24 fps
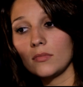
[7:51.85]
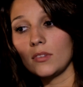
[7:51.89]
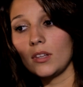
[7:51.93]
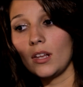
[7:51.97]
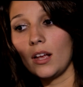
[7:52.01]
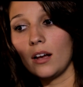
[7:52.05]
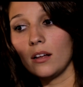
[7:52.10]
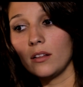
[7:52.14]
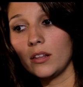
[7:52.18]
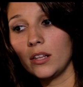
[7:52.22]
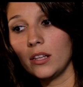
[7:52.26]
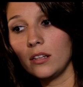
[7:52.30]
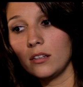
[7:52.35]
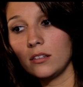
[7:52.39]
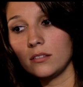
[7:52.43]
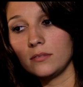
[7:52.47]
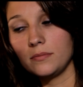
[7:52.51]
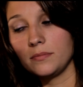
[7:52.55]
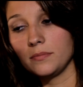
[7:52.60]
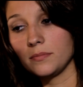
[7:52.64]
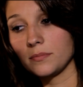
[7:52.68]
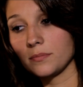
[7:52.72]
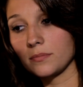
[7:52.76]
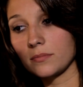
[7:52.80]
Now,
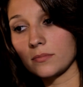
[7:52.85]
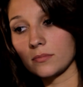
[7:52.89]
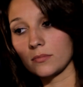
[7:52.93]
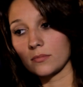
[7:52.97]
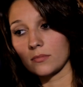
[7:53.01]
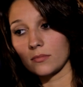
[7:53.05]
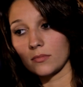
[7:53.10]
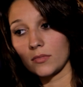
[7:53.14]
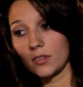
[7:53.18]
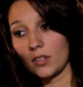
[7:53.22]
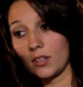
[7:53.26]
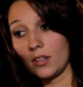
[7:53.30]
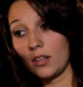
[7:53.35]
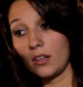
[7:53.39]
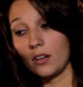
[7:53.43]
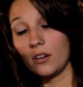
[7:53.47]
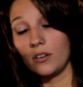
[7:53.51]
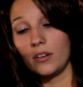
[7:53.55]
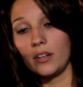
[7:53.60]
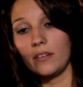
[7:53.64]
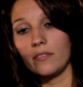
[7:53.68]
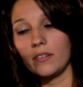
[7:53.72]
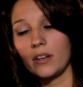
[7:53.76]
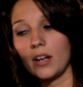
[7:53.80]
they
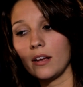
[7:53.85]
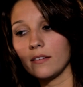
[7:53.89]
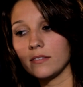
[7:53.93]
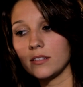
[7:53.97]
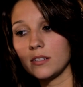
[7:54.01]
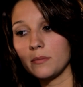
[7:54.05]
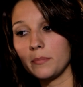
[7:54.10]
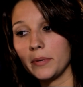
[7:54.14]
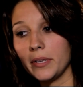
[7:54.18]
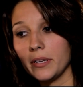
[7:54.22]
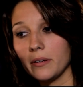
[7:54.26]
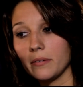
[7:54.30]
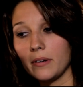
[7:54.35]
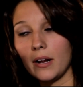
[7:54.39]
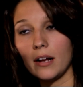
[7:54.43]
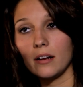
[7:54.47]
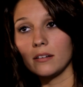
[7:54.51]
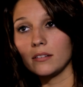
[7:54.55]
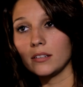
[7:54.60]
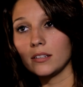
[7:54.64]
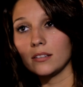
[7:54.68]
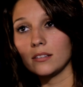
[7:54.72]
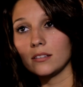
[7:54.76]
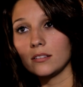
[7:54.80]
don't even have to be
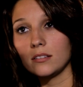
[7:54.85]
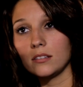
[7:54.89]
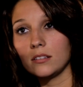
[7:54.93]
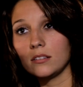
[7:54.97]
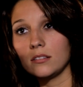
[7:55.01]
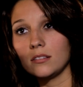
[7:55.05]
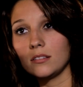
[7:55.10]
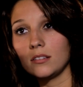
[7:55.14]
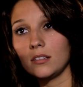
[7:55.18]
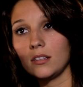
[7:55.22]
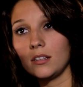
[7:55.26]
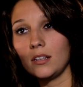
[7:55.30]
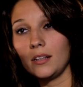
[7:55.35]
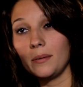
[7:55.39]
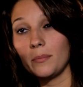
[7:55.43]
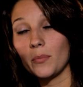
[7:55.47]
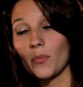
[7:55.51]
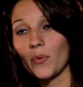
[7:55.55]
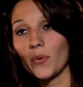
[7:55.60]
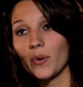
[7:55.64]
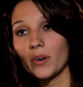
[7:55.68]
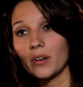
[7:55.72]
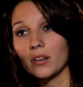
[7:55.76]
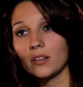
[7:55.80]
around
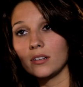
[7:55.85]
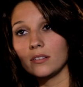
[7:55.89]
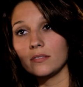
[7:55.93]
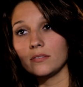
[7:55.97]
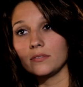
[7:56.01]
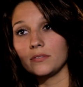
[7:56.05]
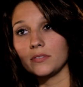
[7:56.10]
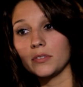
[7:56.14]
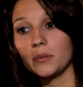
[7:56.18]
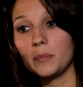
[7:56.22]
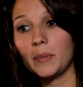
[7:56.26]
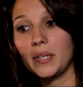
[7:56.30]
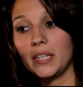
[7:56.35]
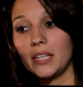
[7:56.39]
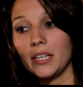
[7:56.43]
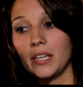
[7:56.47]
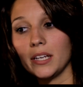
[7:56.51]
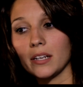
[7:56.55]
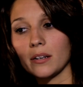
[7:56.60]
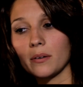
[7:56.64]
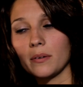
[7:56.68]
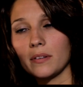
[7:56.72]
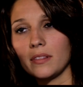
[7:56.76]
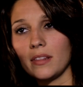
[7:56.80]
anymore for me to
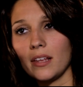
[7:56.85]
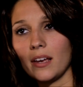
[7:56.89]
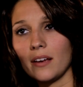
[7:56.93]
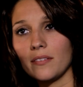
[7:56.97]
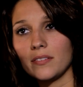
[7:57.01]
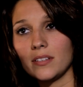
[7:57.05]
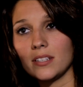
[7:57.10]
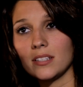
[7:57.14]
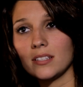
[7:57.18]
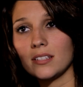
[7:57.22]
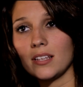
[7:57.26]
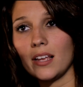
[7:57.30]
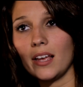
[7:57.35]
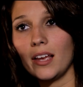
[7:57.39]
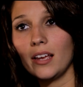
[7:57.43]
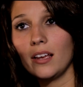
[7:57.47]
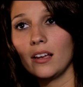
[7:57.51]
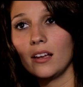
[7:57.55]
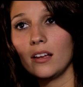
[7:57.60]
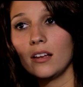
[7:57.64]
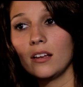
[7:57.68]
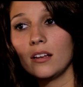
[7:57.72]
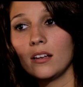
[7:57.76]
hear what they have to say.